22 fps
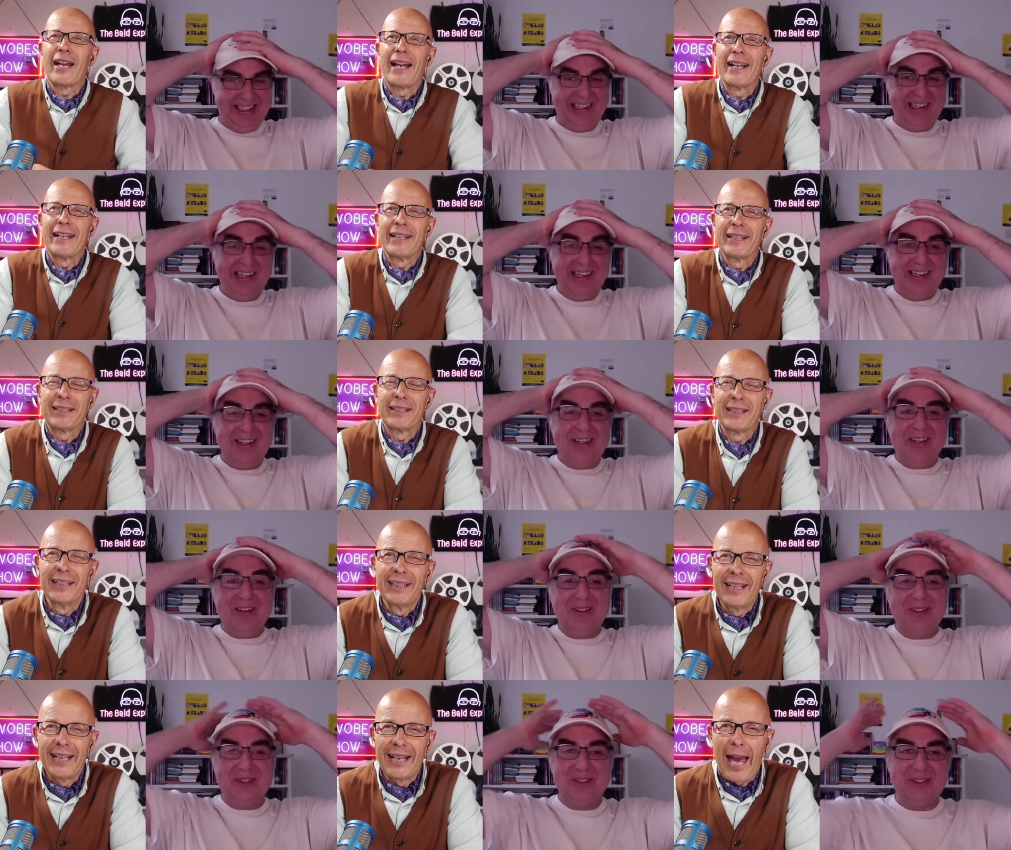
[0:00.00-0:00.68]

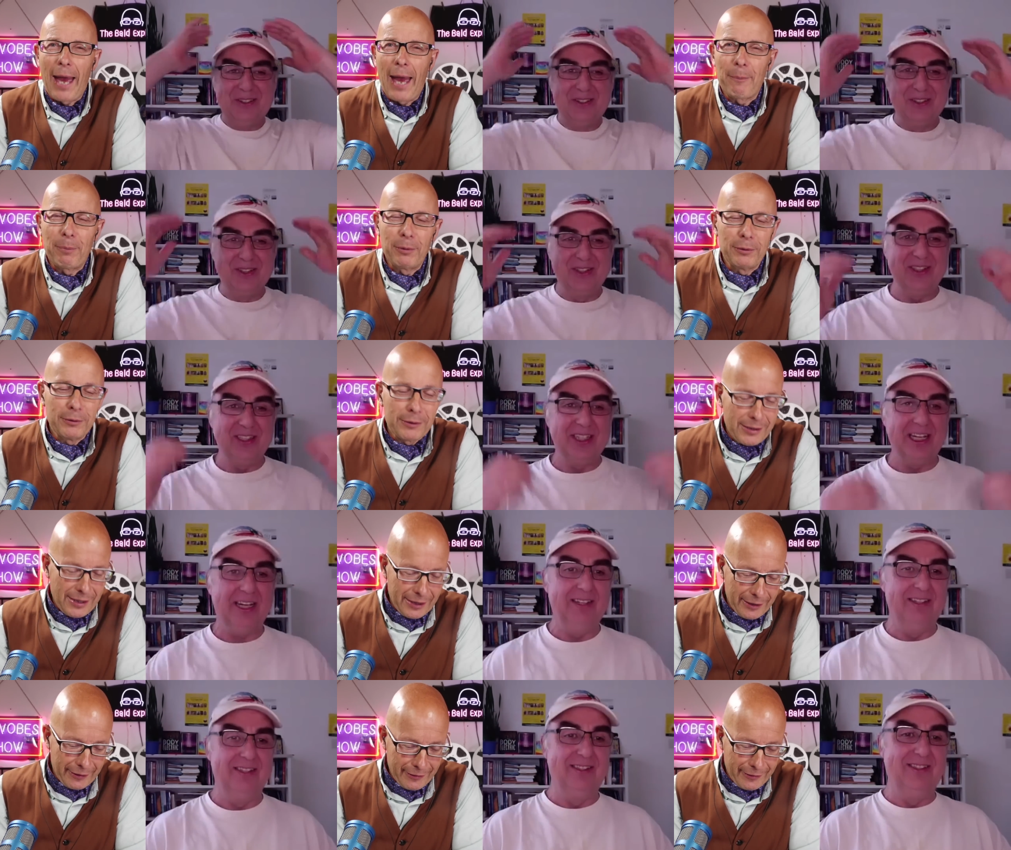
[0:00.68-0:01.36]
Speaker 1: organic
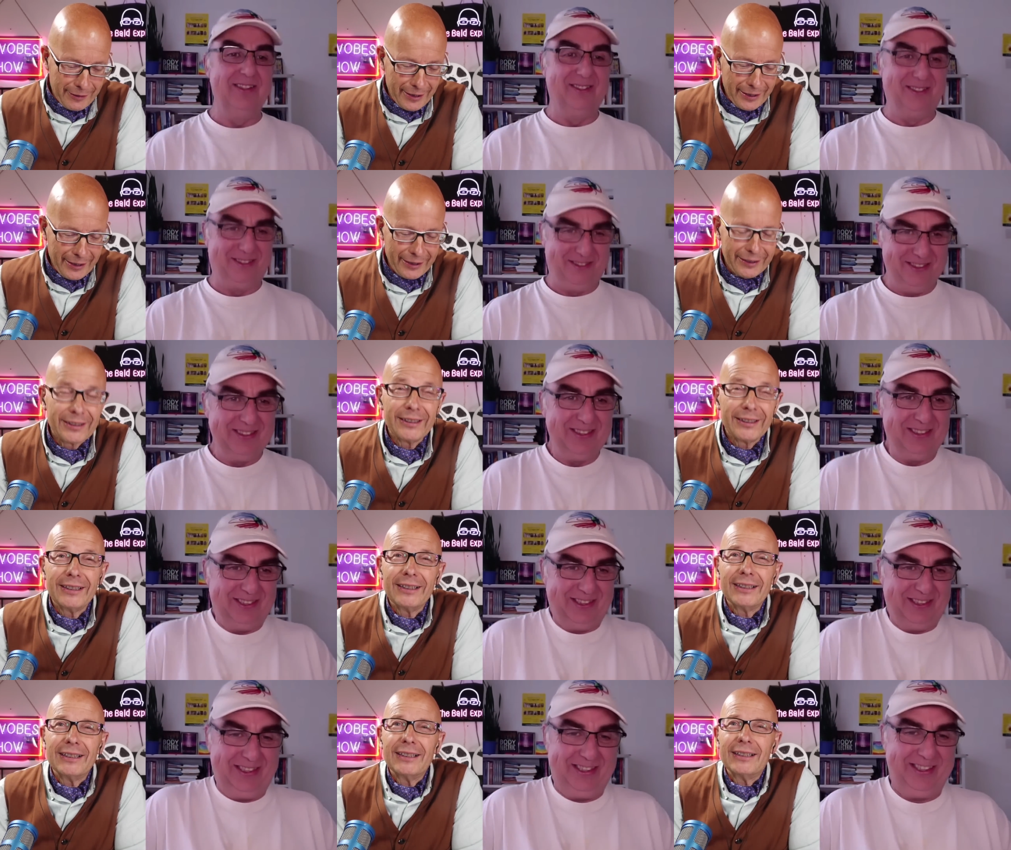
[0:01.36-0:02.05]
apples yeah. here and
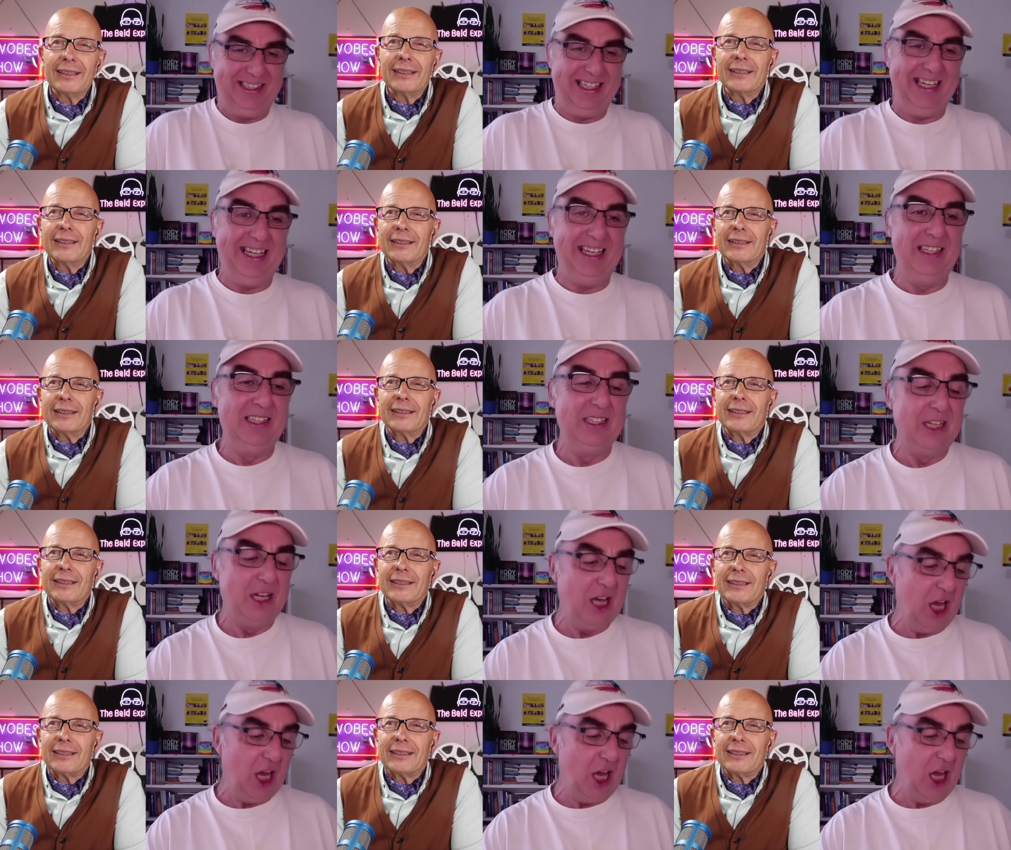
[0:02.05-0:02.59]
there. Yeah.